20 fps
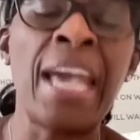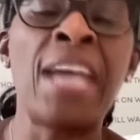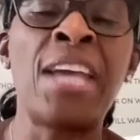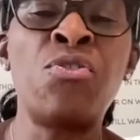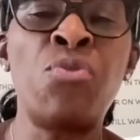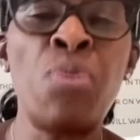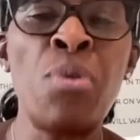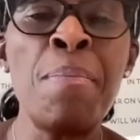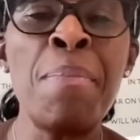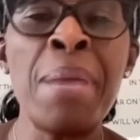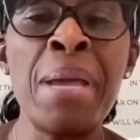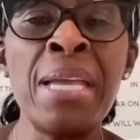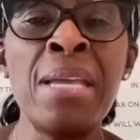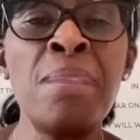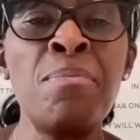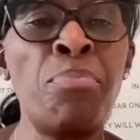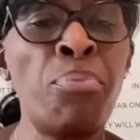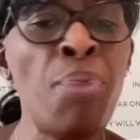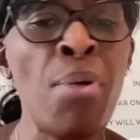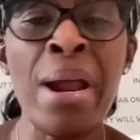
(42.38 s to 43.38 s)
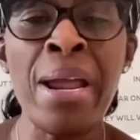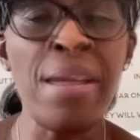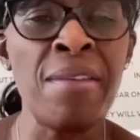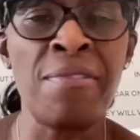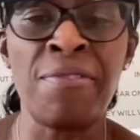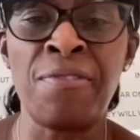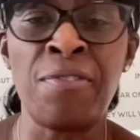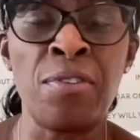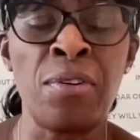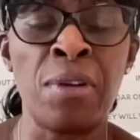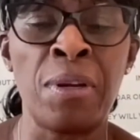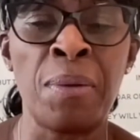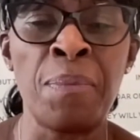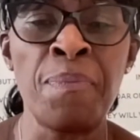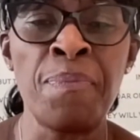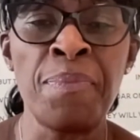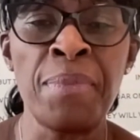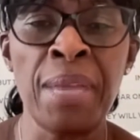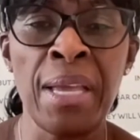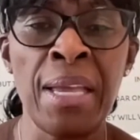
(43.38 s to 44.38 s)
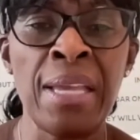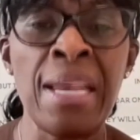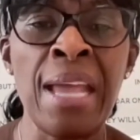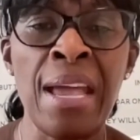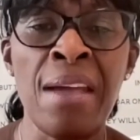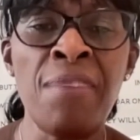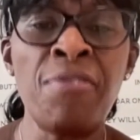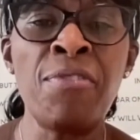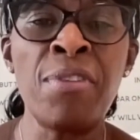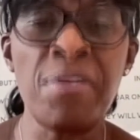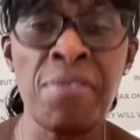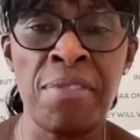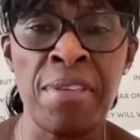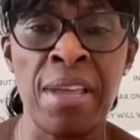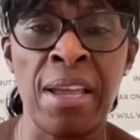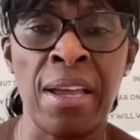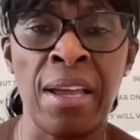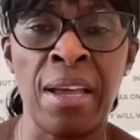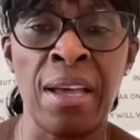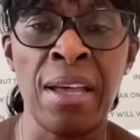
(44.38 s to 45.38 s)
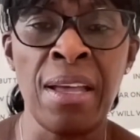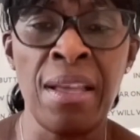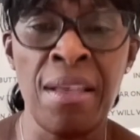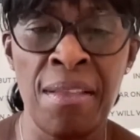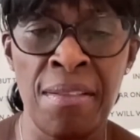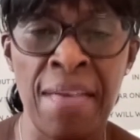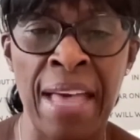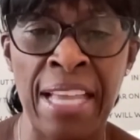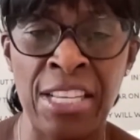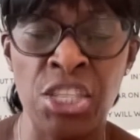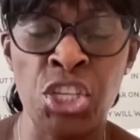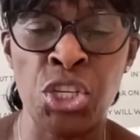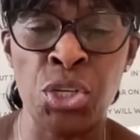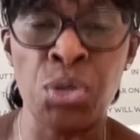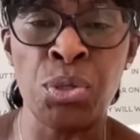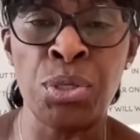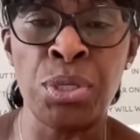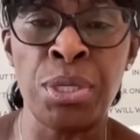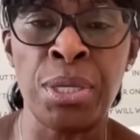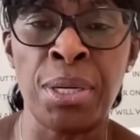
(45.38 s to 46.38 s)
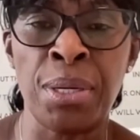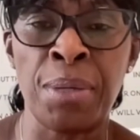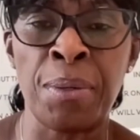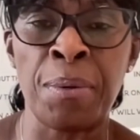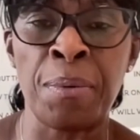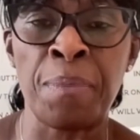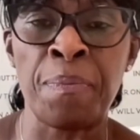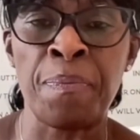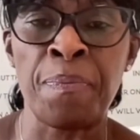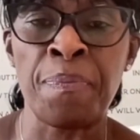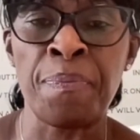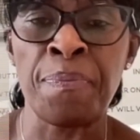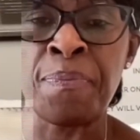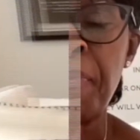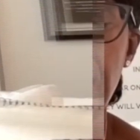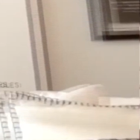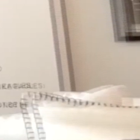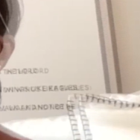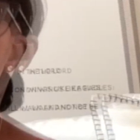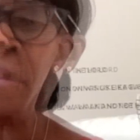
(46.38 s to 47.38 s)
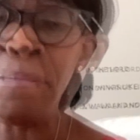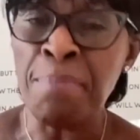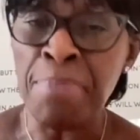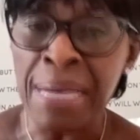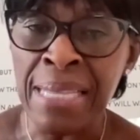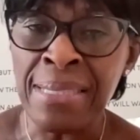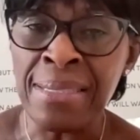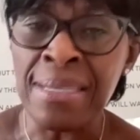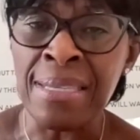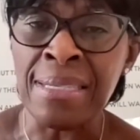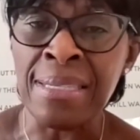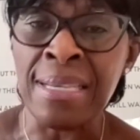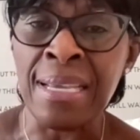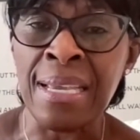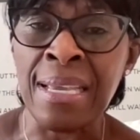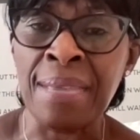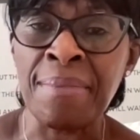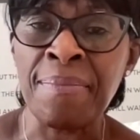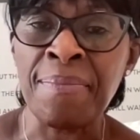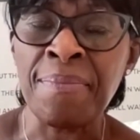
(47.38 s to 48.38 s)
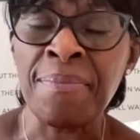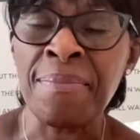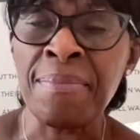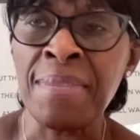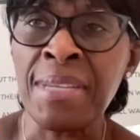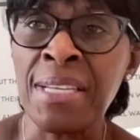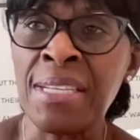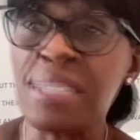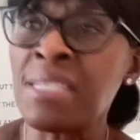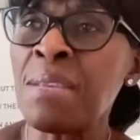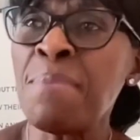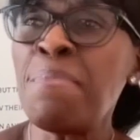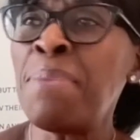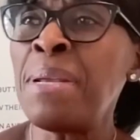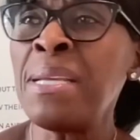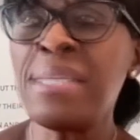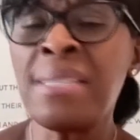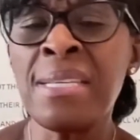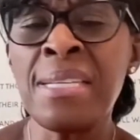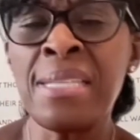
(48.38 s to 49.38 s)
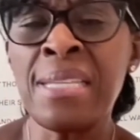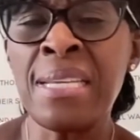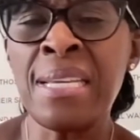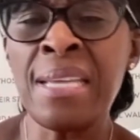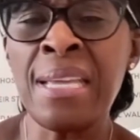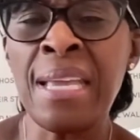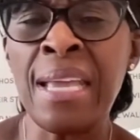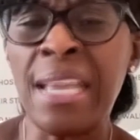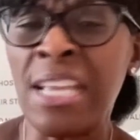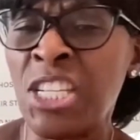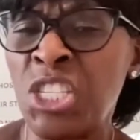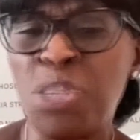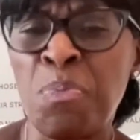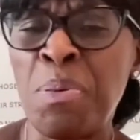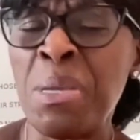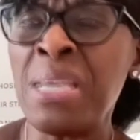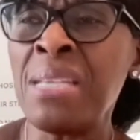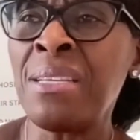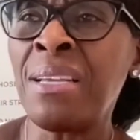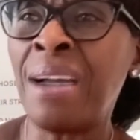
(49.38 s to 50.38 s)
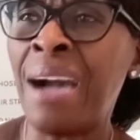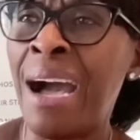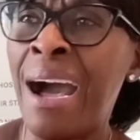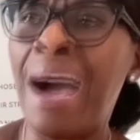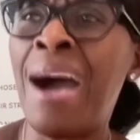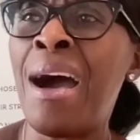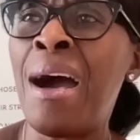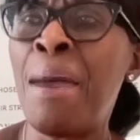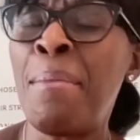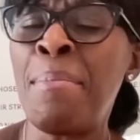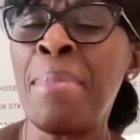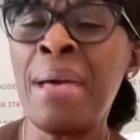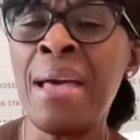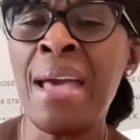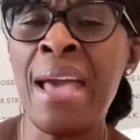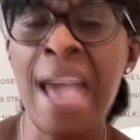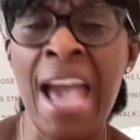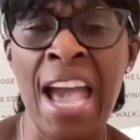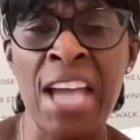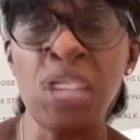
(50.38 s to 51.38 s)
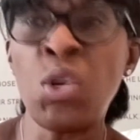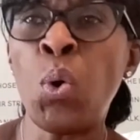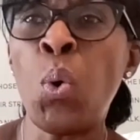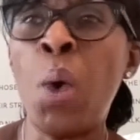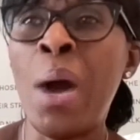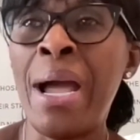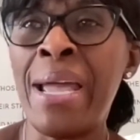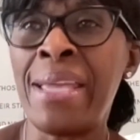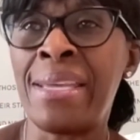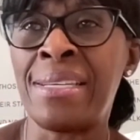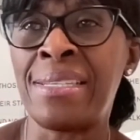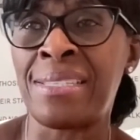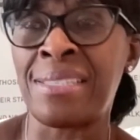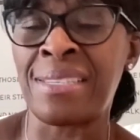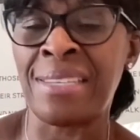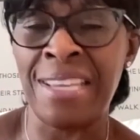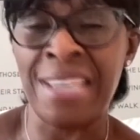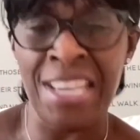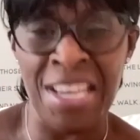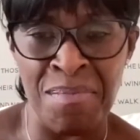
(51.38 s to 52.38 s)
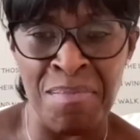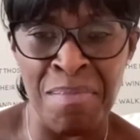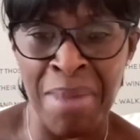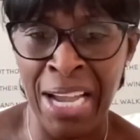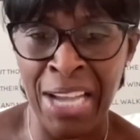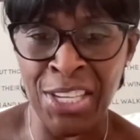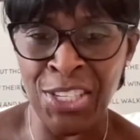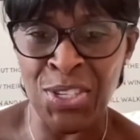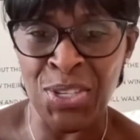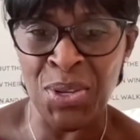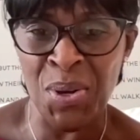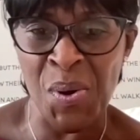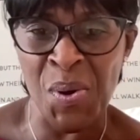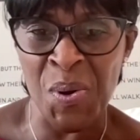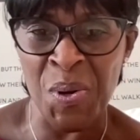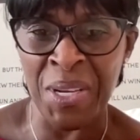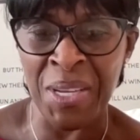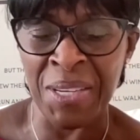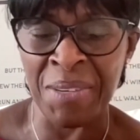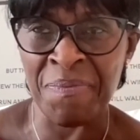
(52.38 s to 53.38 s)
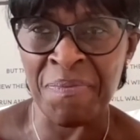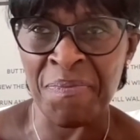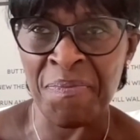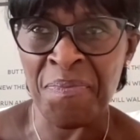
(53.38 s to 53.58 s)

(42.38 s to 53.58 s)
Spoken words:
And remain prayerful in everything that you do. Simplicity. Simplicity is being calm and quiet in my soul.